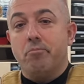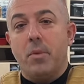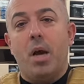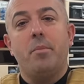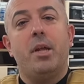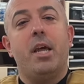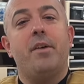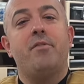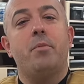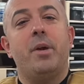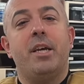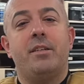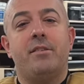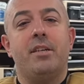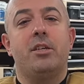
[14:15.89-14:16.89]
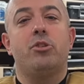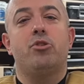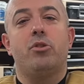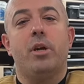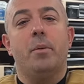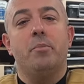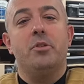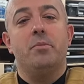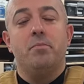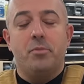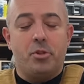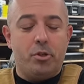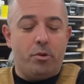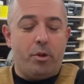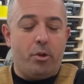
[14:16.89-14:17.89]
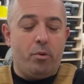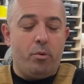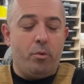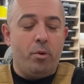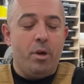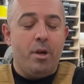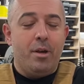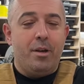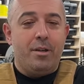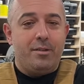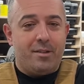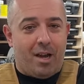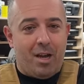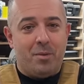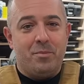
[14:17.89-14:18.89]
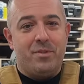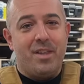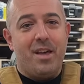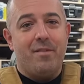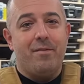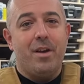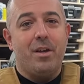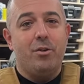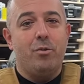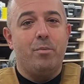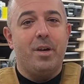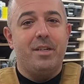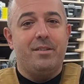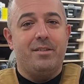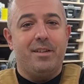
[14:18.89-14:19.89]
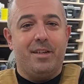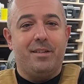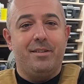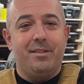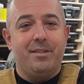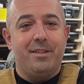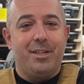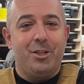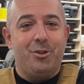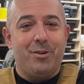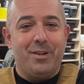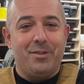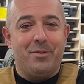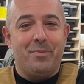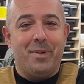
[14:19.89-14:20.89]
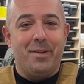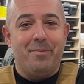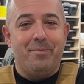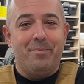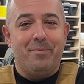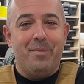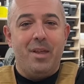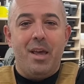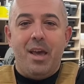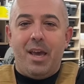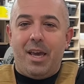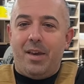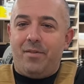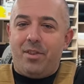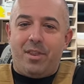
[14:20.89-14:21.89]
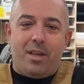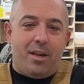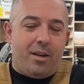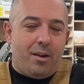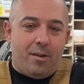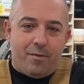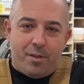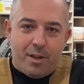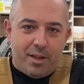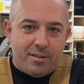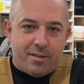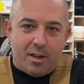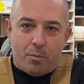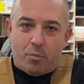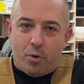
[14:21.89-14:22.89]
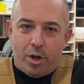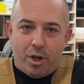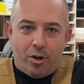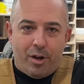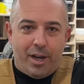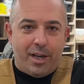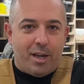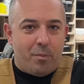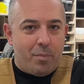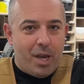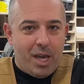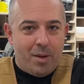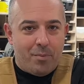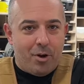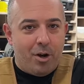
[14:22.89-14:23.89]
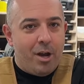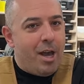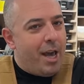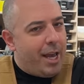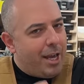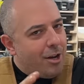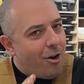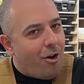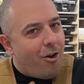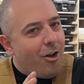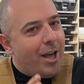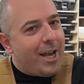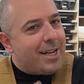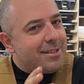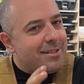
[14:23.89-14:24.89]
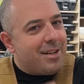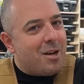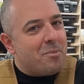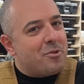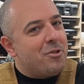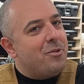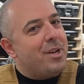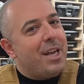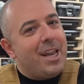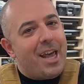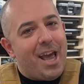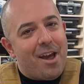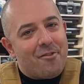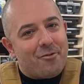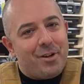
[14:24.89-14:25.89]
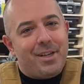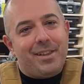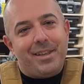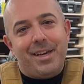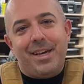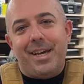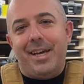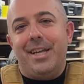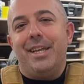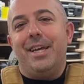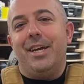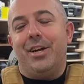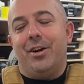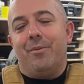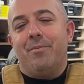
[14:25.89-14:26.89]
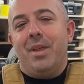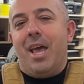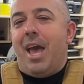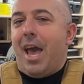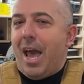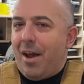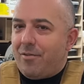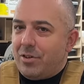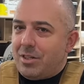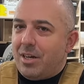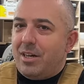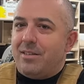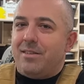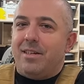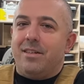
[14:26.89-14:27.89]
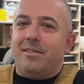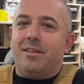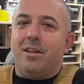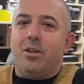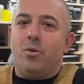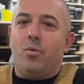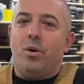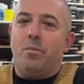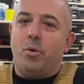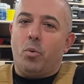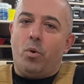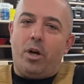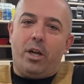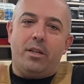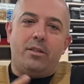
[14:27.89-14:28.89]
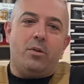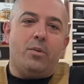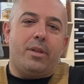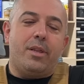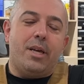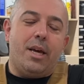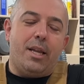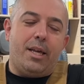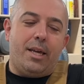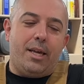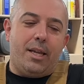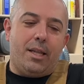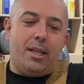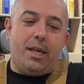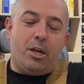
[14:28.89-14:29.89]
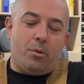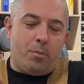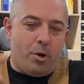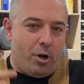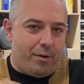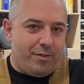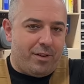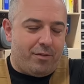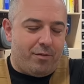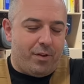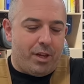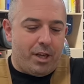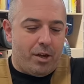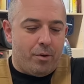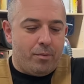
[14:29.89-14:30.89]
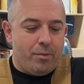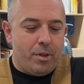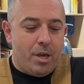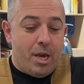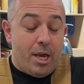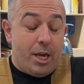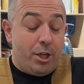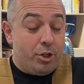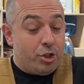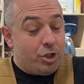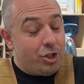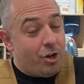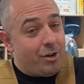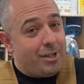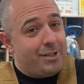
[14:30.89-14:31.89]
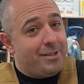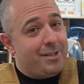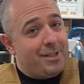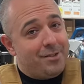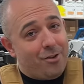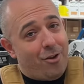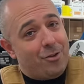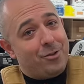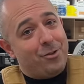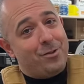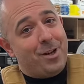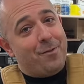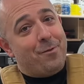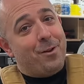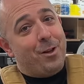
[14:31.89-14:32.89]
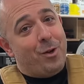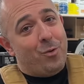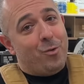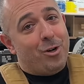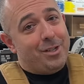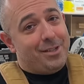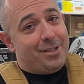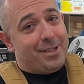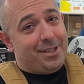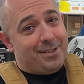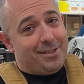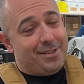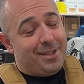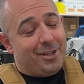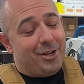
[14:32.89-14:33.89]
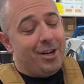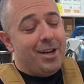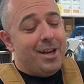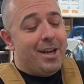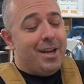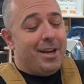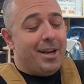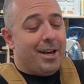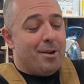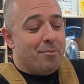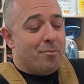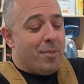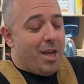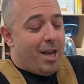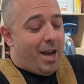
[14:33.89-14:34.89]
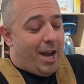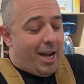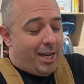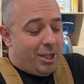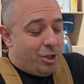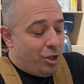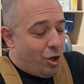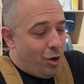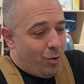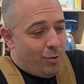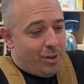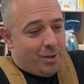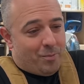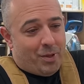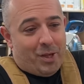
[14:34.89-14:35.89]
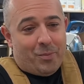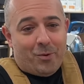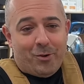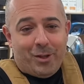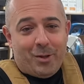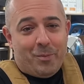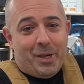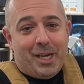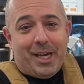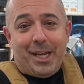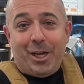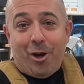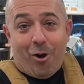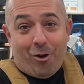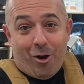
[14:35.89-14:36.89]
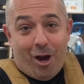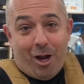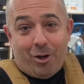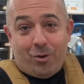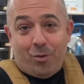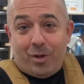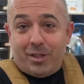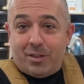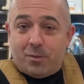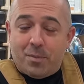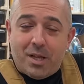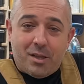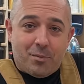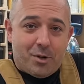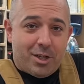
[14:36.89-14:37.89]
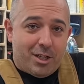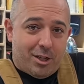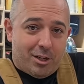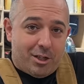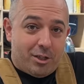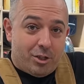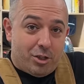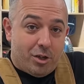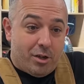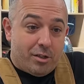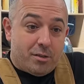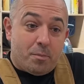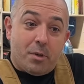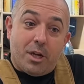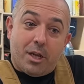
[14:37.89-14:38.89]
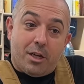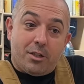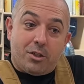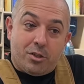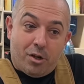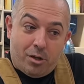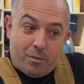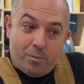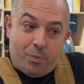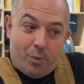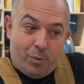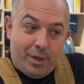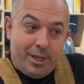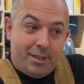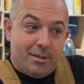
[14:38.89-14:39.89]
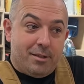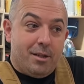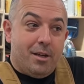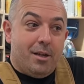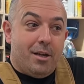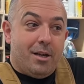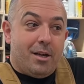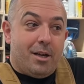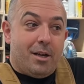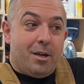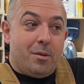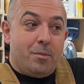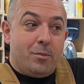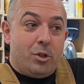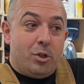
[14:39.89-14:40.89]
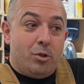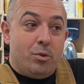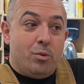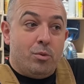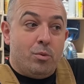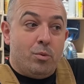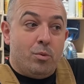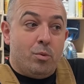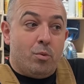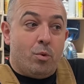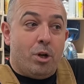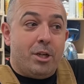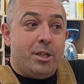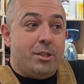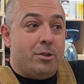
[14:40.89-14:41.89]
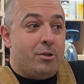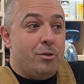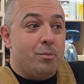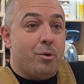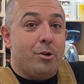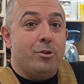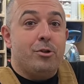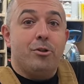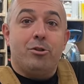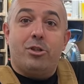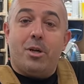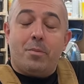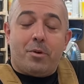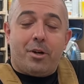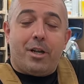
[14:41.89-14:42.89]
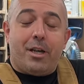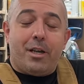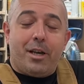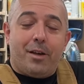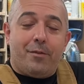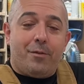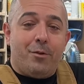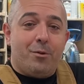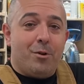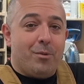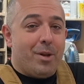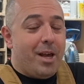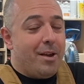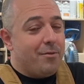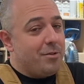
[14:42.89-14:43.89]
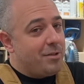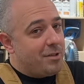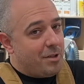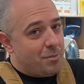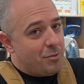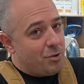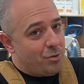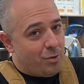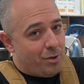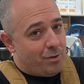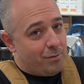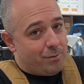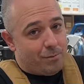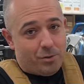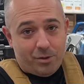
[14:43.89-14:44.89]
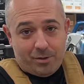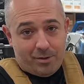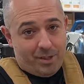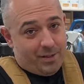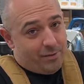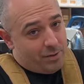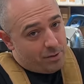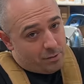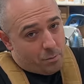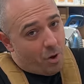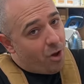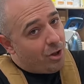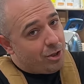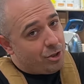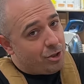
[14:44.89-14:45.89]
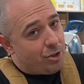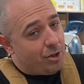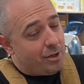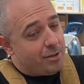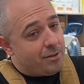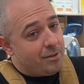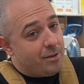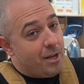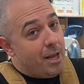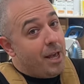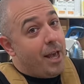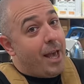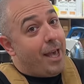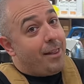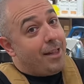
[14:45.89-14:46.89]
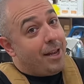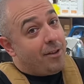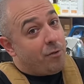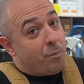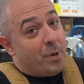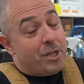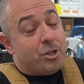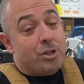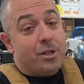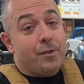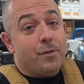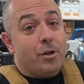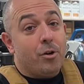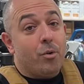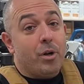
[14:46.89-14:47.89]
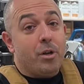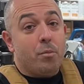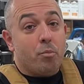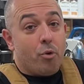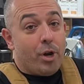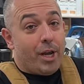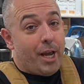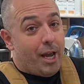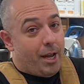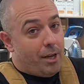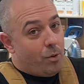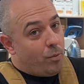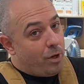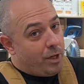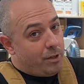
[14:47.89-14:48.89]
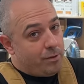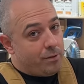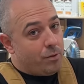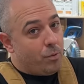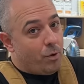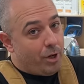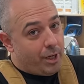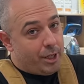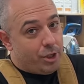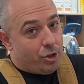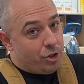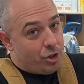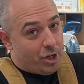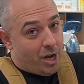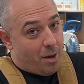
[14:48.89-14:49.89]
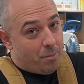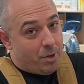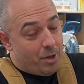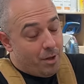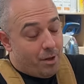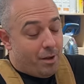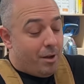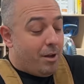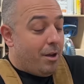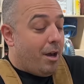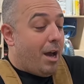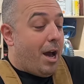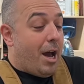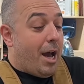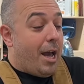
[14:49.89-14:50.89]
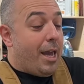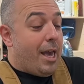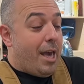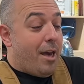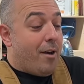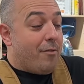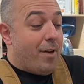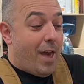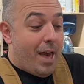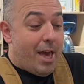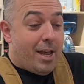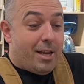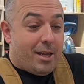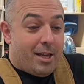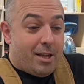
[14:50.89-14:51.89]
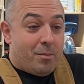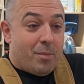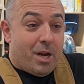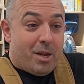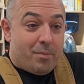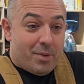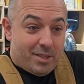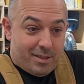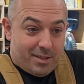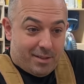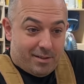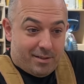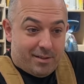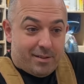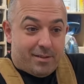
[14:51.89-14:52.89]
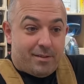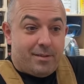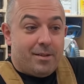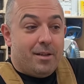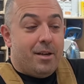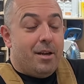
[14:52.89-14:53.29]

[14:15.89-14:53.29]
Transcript: I'm going to have to make 6 trips. So you times that value by 6 in your estimate. Even think of things like printer ink and paper. It all adds up, so get everything in here. Advertising is another one, but we're going to deal with that in a later part of this video. Insurance is also definitely one to consider. I know that people in the beginning are not going to spend the money on insurance, but at a certain point, you run into personal jeopardy if you don't have some sort of just even small insurance. And then especially if you're going to bring anyone else to work in your shop. I have had in my businesses